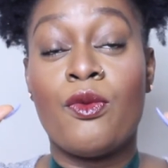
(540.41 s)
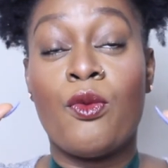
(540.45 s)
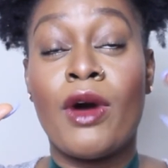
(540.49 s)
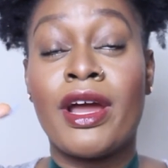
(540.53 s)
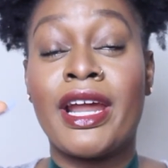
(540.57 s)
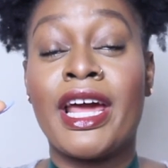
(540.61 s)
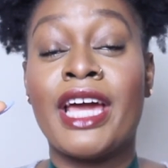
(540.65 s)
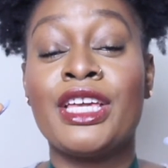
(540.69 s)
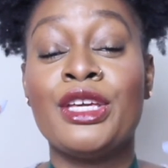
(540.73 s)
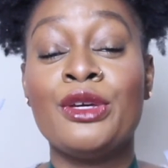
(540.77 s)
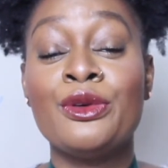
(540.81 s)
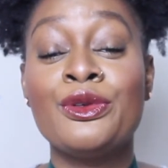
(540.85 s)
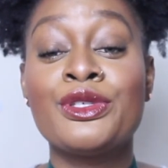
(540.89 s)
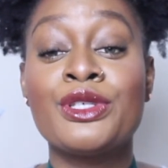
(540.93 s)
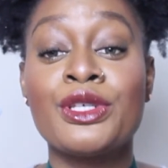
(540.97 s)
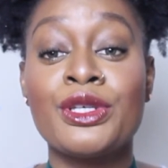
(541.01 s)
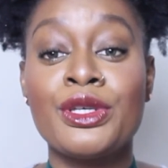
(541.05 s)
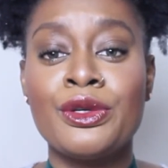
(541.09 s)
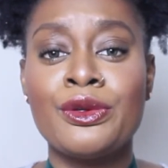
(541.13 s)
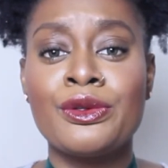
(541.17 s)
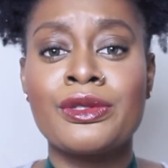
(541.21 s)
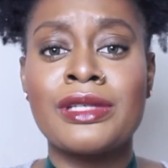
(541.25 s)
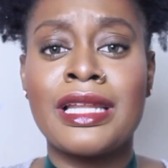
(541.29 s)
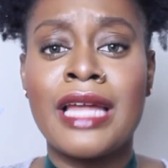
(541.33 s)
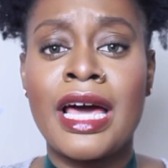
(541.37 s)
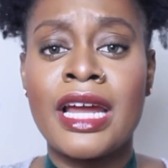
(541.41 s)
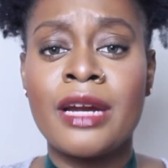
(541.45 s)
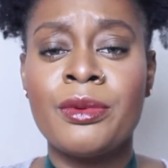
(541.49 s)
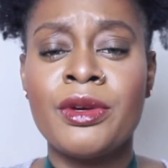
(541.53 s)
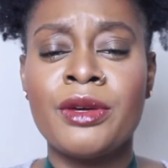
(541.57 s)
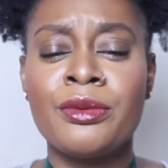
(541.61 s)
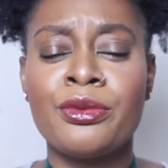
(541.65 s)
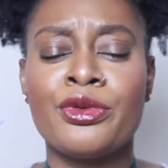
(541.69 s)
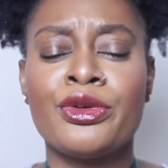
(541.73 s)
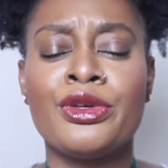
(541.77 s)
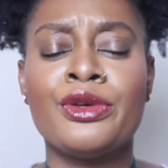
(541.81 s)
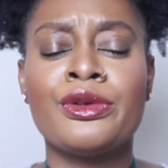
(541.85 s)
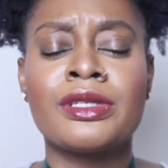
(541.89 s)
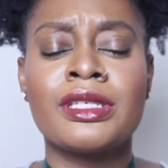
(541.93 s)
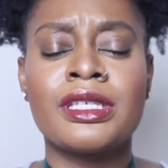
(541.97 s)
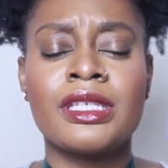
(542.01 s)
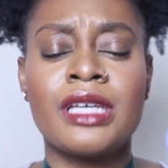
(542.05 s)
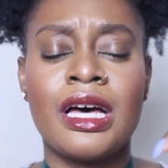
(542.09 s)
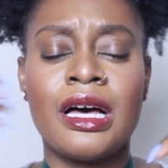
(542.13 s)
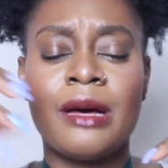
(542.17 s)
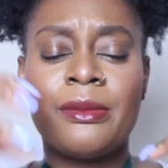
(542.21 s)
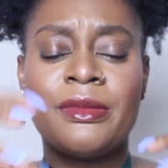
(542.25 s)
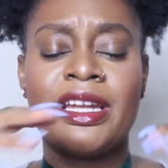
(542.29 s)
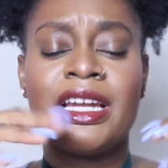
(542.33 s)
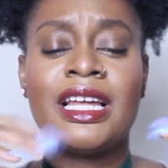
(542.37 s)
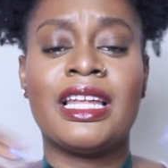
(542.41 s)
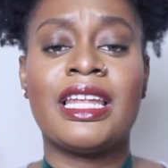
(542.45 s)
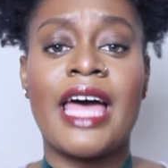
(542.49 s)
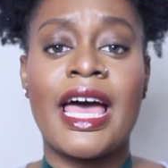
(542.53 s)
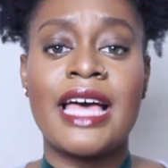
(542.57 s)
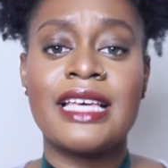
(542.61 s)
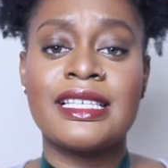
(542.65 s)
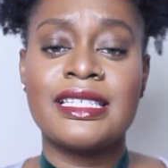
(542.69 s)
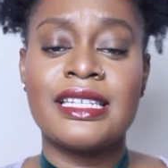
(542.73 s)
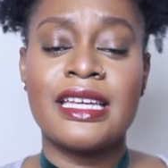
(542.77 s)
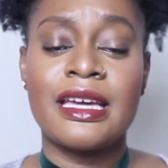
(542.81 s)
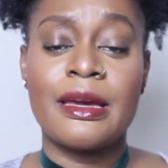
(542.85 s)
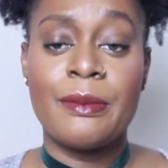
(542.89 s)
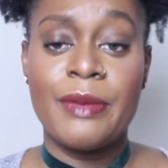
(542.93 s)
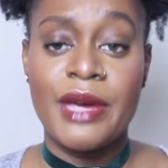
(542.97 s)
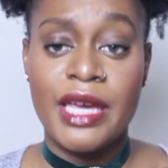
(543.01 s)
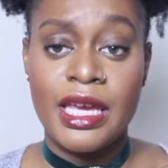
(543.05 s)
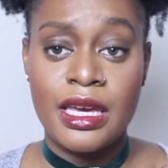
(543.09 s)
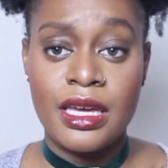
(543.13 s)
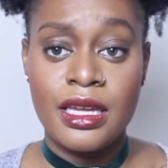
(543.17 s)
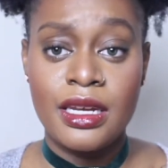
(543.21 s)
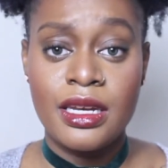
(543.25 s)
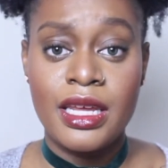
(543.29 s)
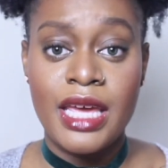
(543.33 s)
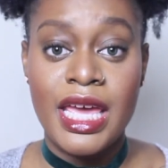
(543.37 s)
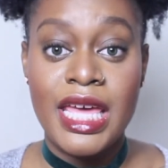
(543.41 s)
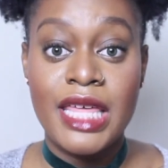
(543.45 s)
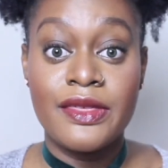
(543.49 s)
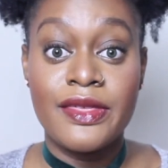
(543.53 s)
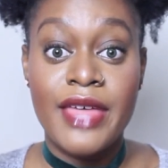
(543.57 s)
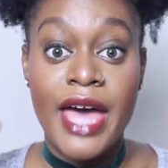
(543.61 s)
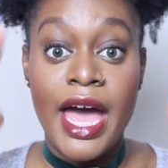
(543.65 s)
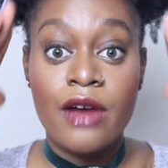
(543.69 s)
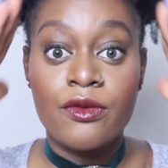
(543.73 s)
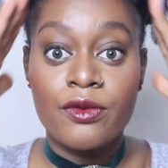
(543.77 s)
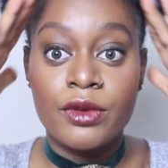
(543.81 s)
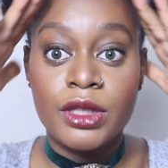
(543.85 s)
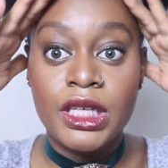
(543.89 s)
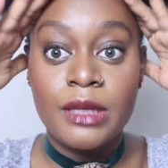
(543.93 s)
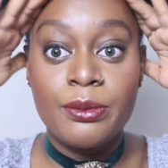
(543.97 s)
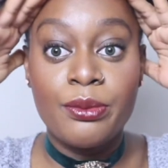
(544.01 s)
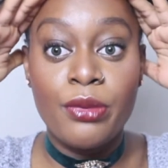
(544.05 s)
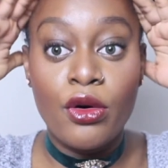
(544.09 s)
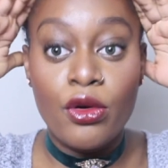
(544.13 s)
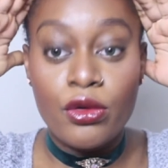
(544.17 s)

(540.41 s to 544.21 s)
what I used to use, a lot of people use an elastic band, and that really